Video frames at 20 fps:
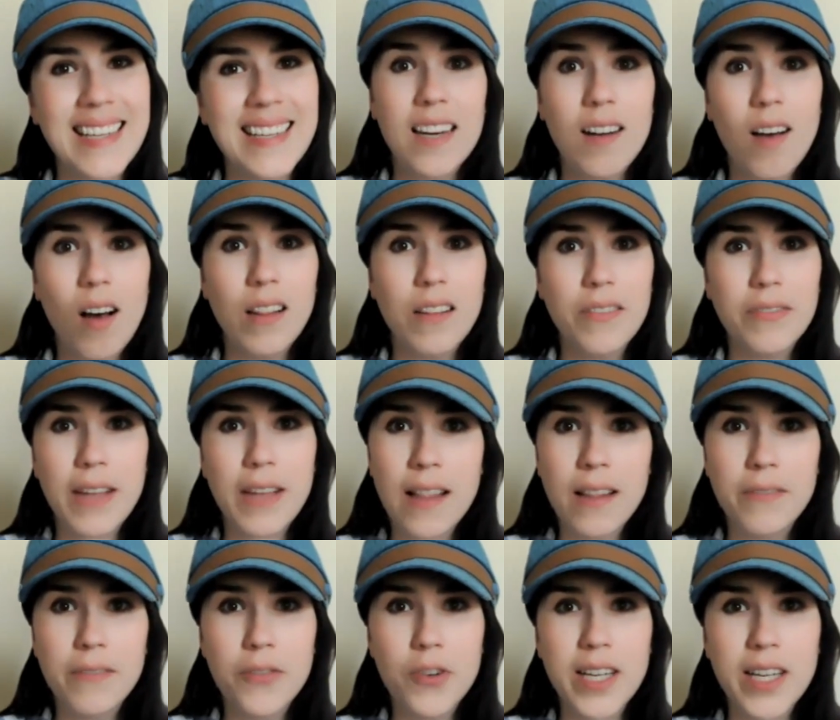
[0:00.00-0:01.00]
in all of
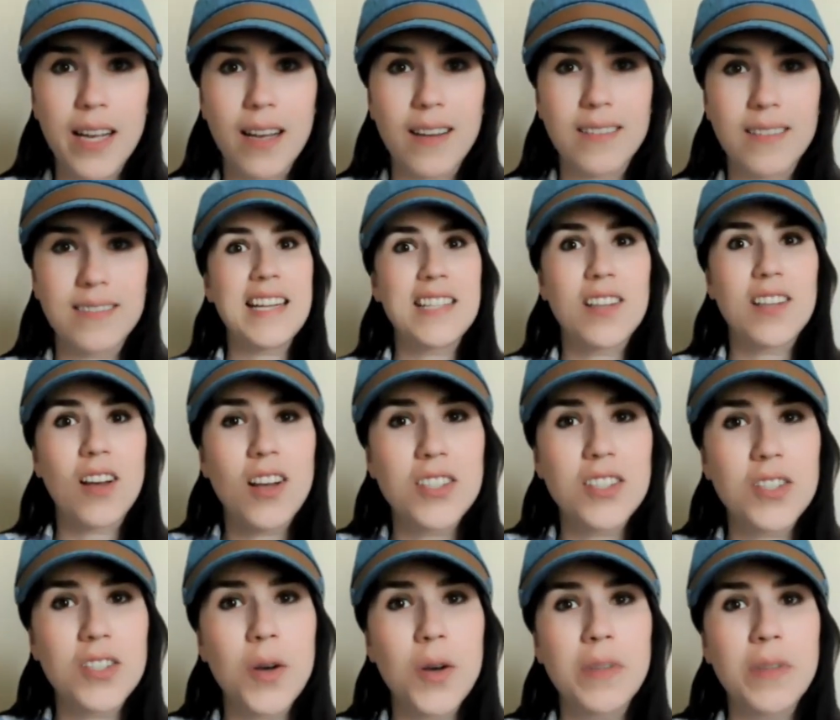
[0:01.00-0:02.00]
California. And it's
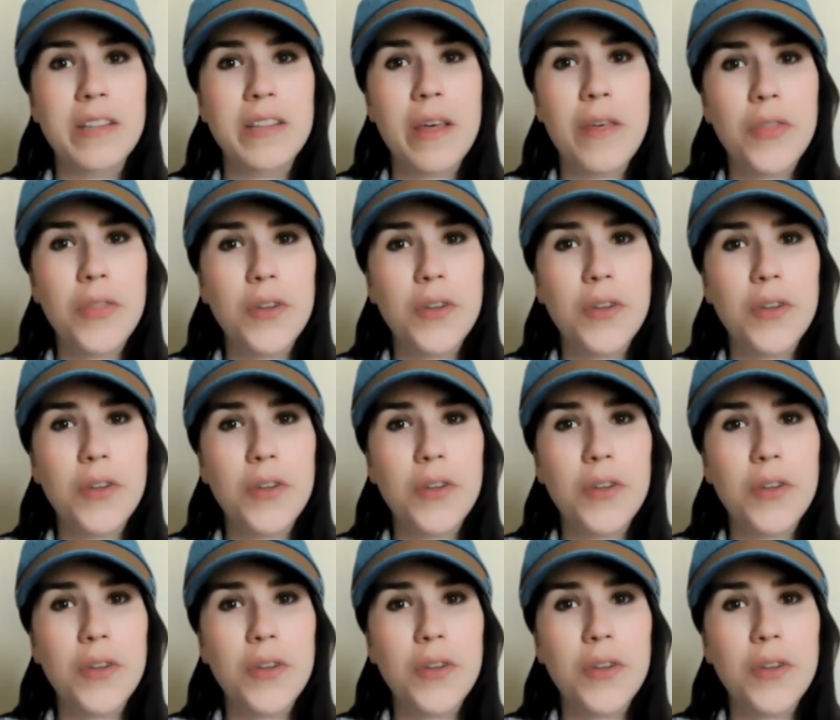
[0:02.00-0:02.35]
also the